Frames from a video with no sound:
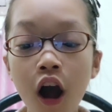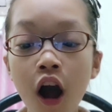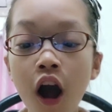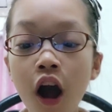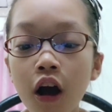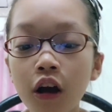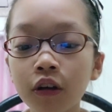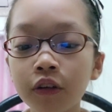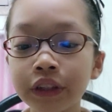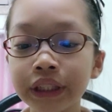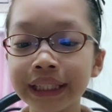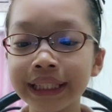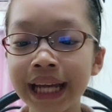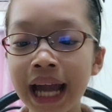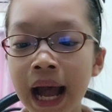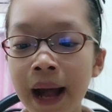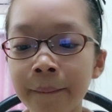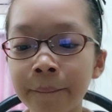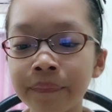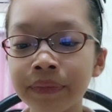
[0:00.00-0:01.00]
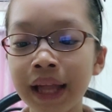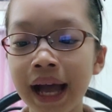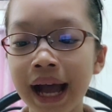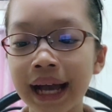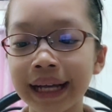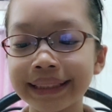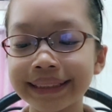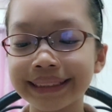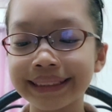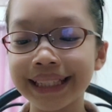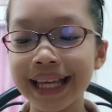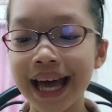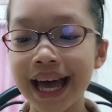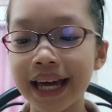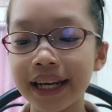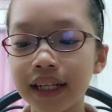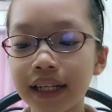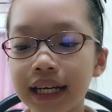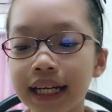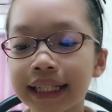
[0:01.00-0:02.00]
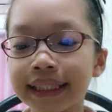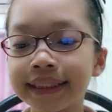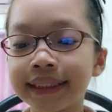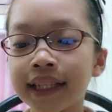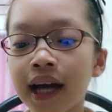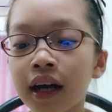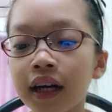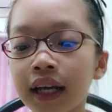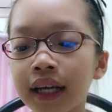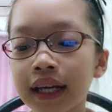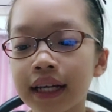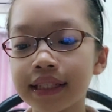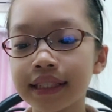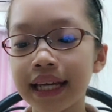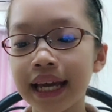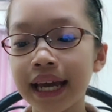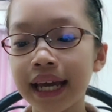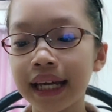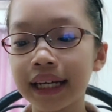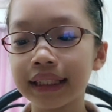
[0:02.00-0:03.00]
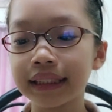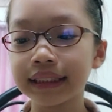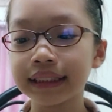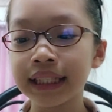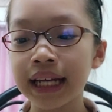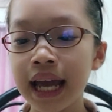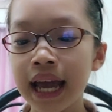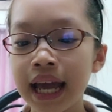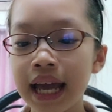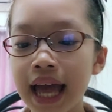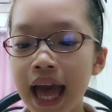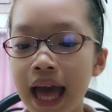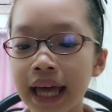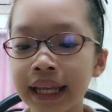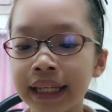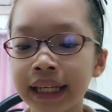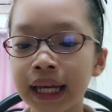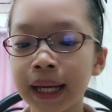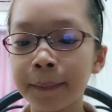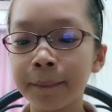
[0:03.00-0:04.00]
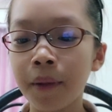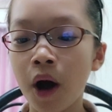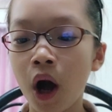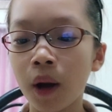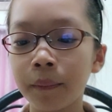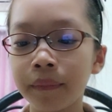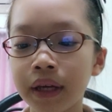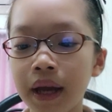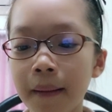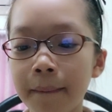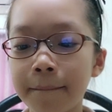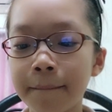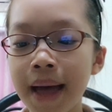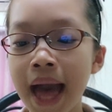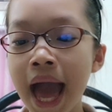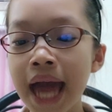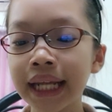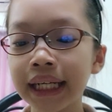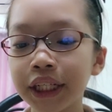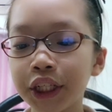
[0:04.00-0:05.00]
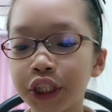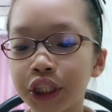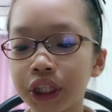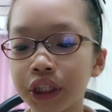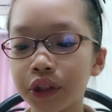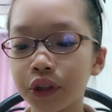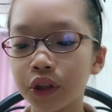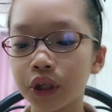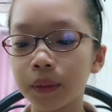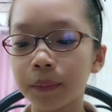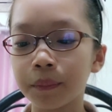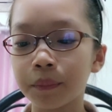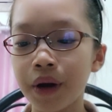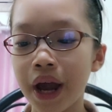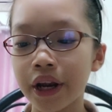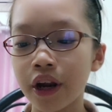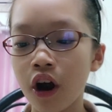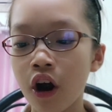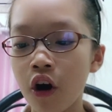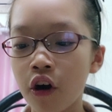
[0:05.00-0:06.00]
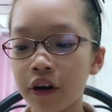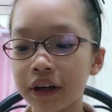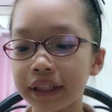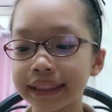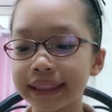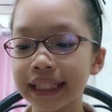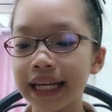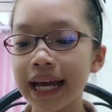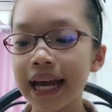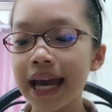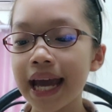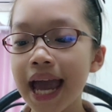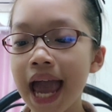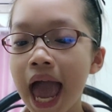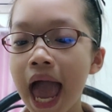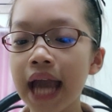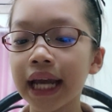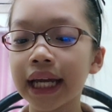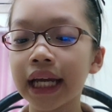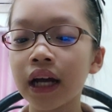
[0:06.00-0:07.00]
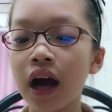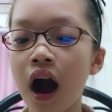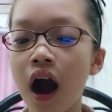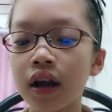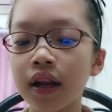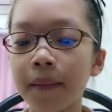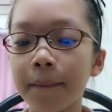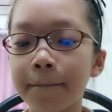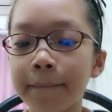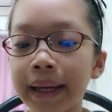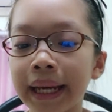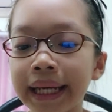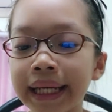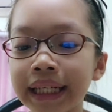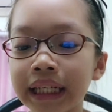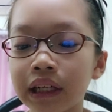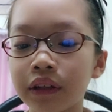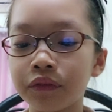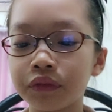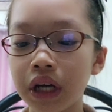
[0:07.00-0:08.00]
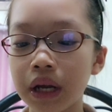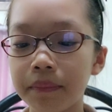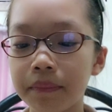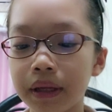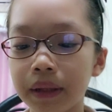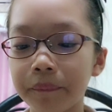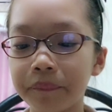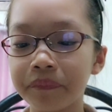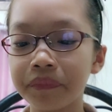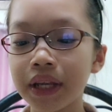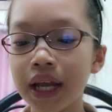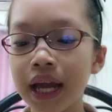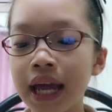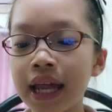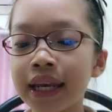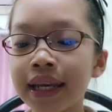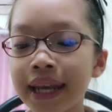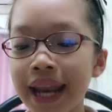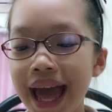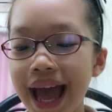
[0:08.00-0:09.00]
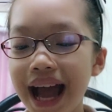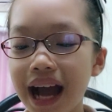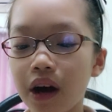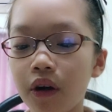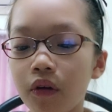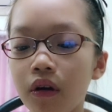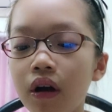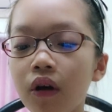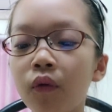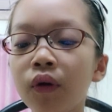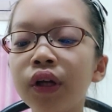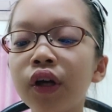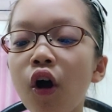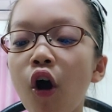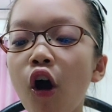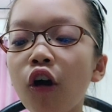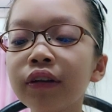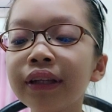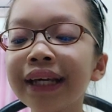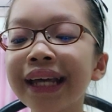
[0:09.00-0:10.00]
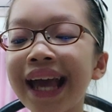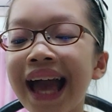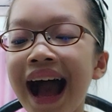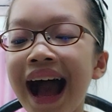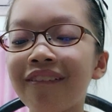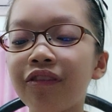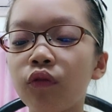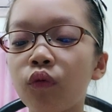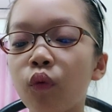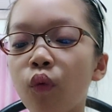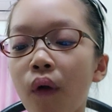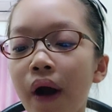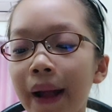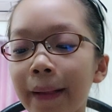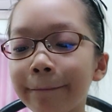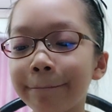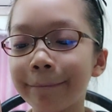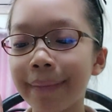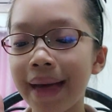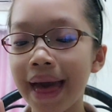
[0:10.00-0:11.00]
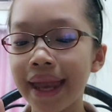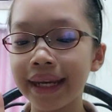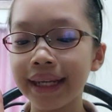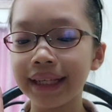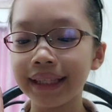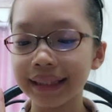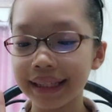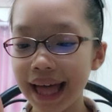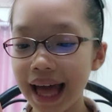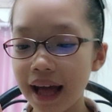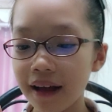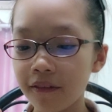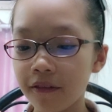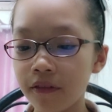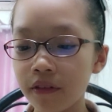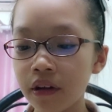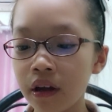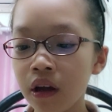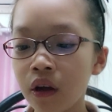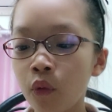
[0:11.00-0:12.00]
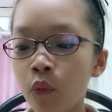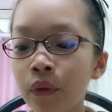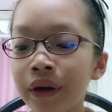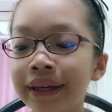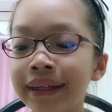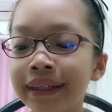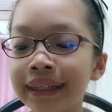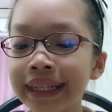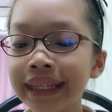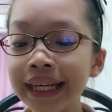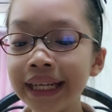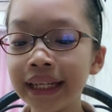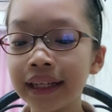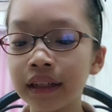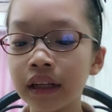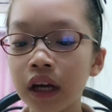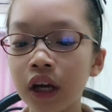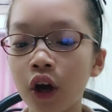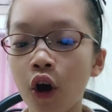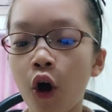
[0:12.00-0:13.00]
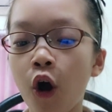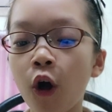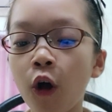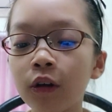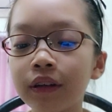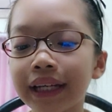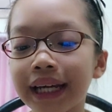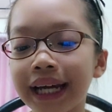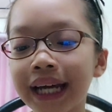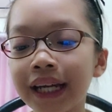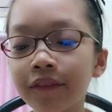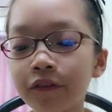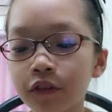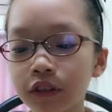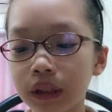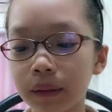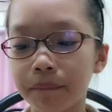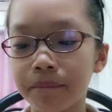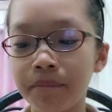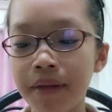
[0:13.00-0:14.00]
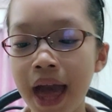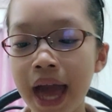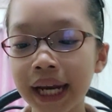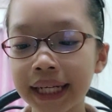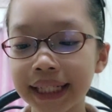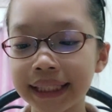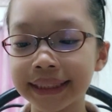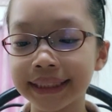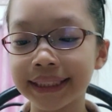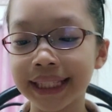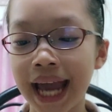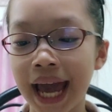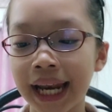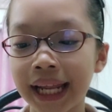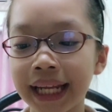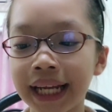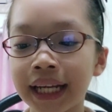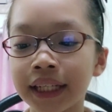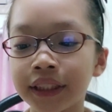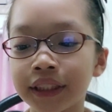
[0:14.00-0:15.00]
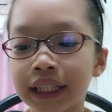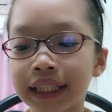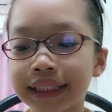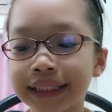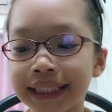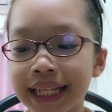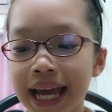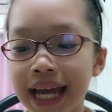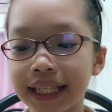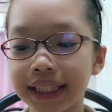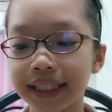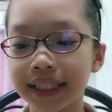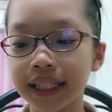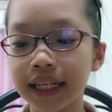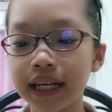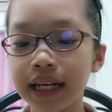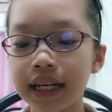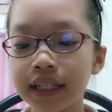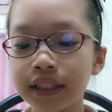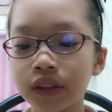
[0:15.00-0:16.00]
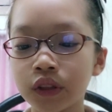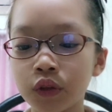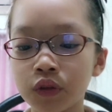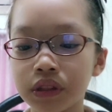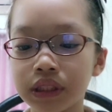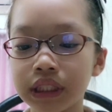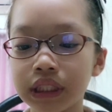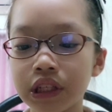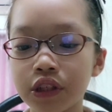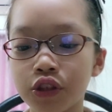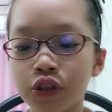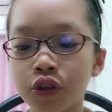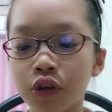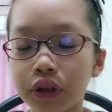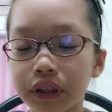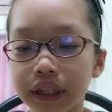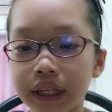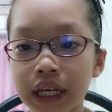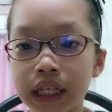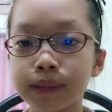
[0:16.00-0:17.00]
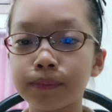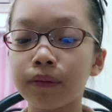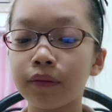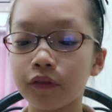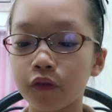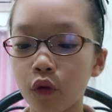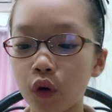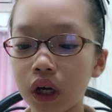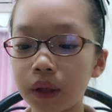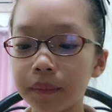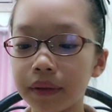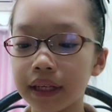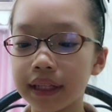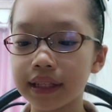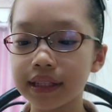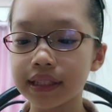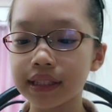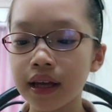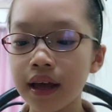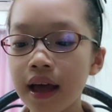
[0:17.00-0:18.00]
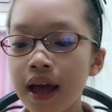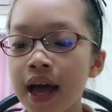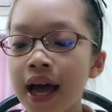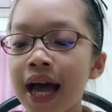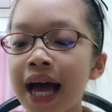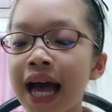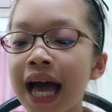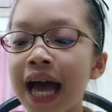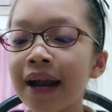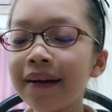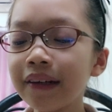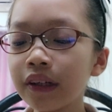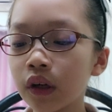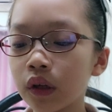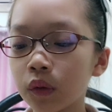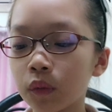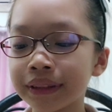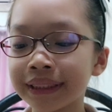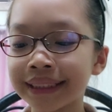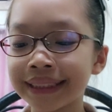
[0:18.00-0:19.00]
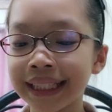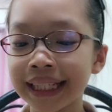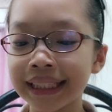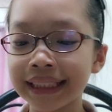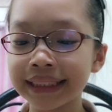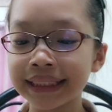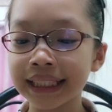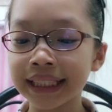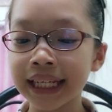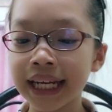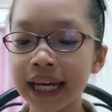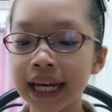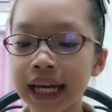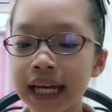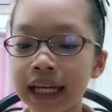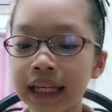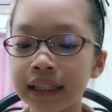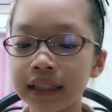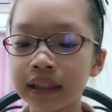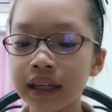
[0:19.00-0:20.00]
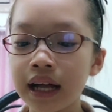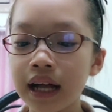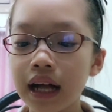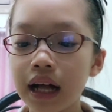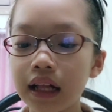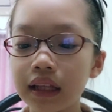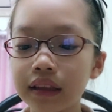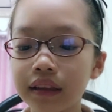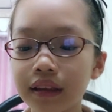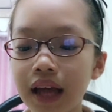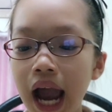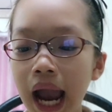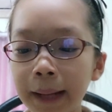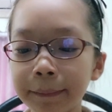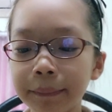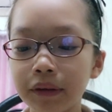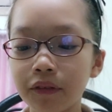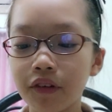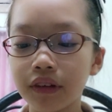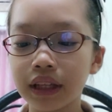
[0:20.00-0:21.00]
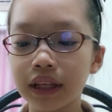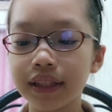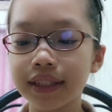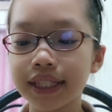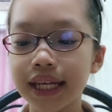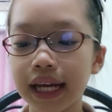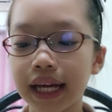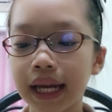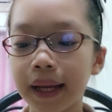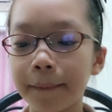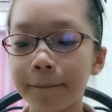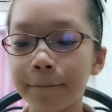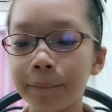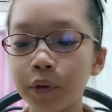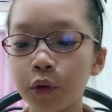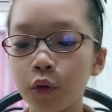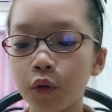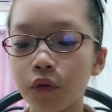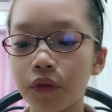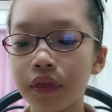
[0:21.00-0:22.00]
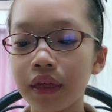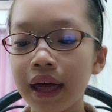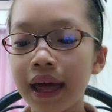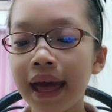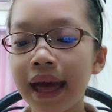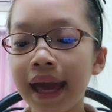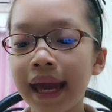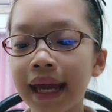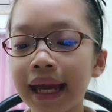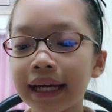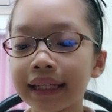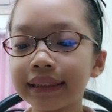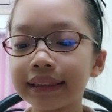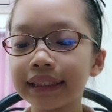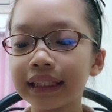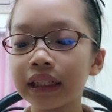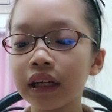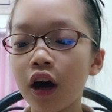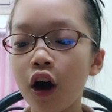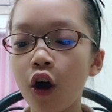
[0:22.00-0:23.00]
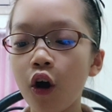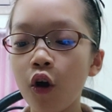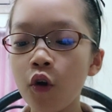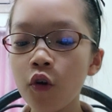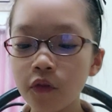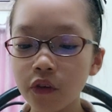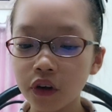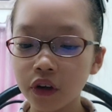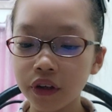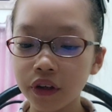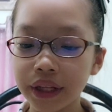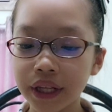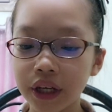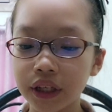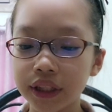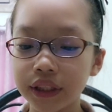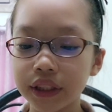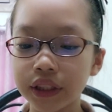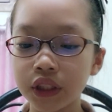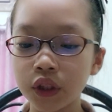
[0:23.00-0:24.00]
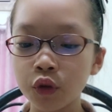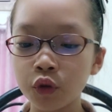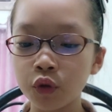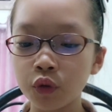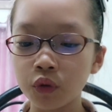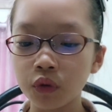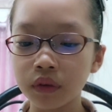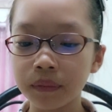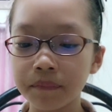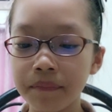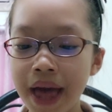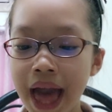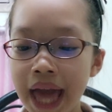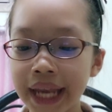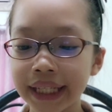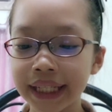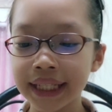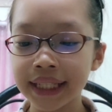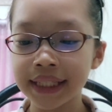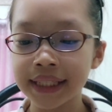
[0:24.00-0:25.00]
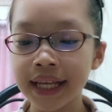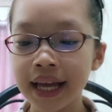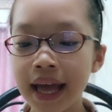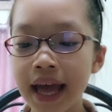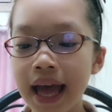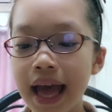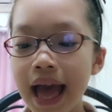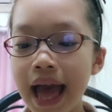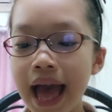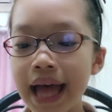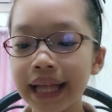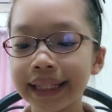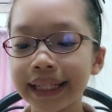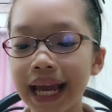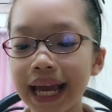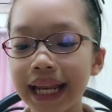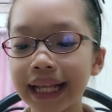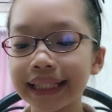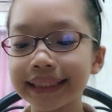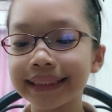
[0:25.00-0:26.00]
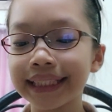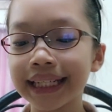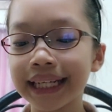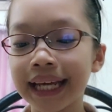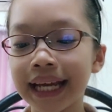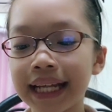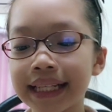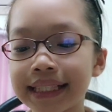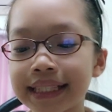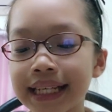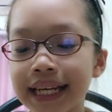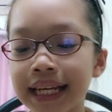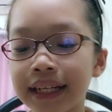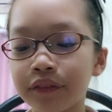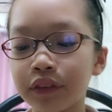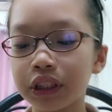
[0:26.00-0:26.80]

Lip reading: "Oh, Jem," I said, tugging his hand, and he bought me a penny gingerbread heart hanging on a pink ribbon. Now, we only have 1 penny left. We needed a whole handful of pennies to get into the tent to see the circus performance. Everyone was standing in a line before the ticket booth, handing over their 2 pennies and getting tickets in